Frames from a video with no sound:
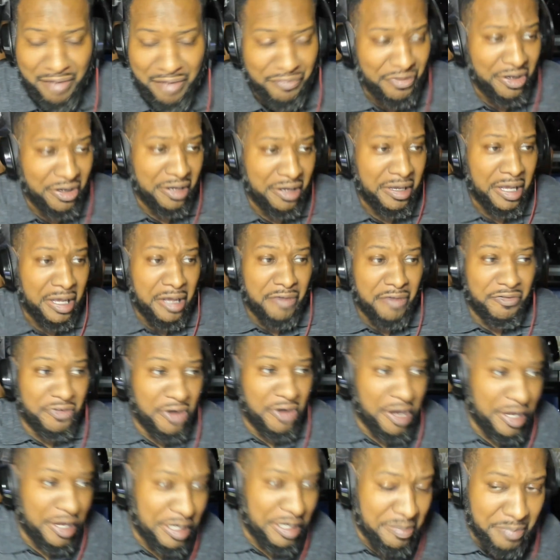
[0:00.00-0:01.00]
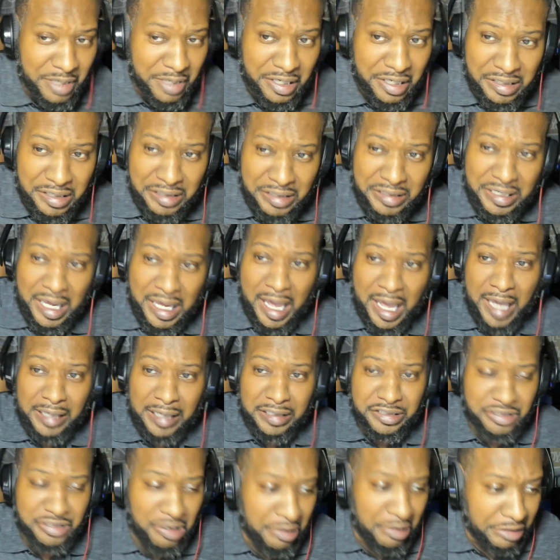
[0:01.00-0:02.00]
For forty million,
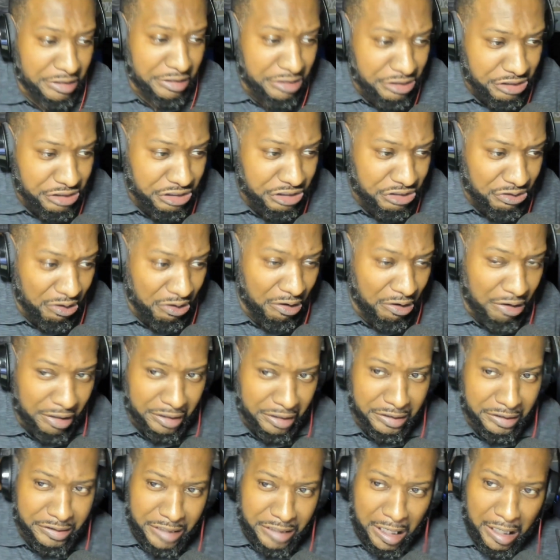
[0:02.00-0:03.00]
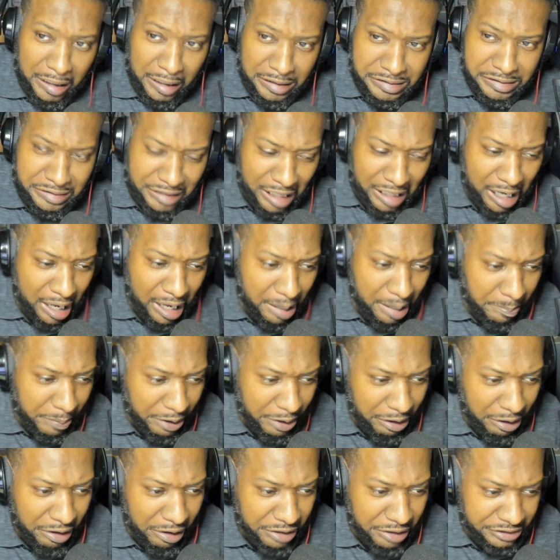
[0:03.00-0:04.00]
Dak is going to destroy the Dallas
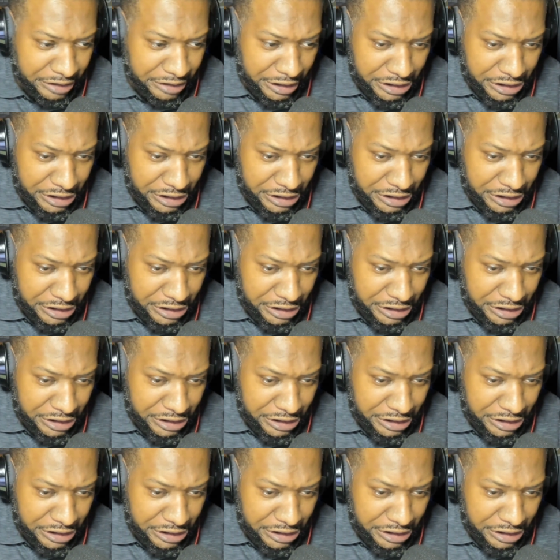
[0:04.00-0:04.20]
Cowboys.